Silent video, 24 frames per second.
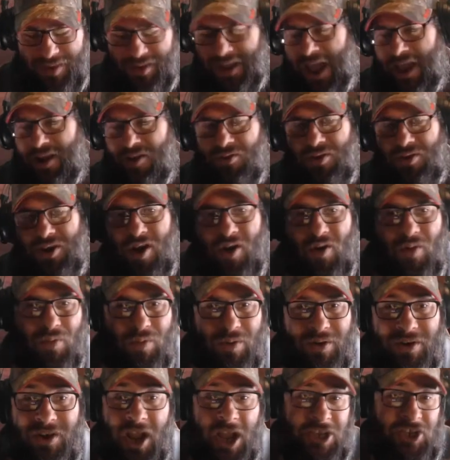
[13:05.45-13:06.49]
I don't know,
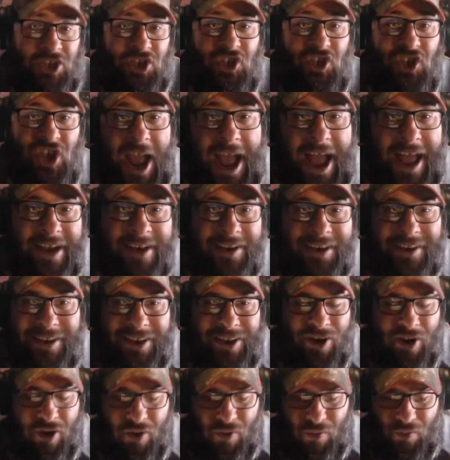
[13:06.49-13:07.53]
nice shot,
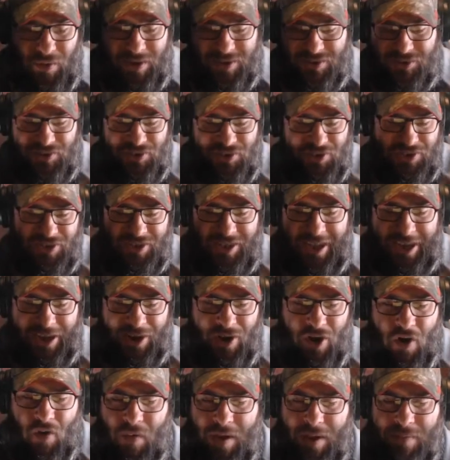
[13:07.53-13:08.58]
you know, is just like
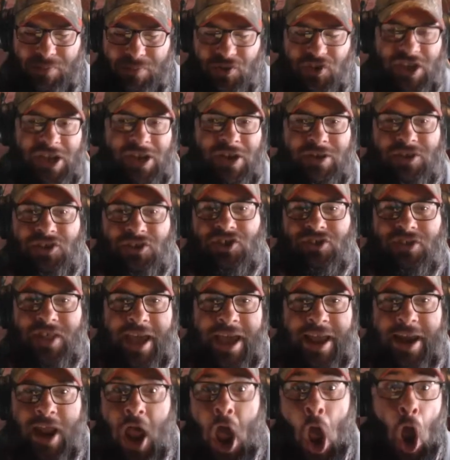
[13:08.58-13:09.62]
OMG, or
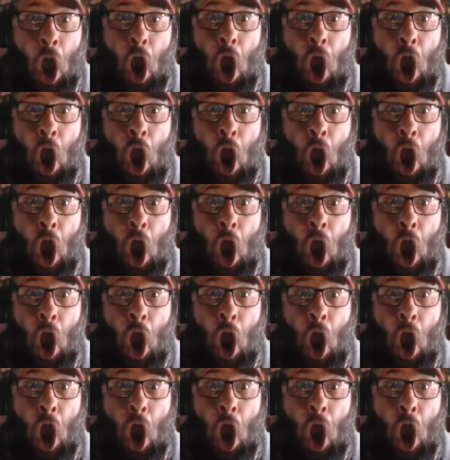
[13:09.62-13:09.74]
that,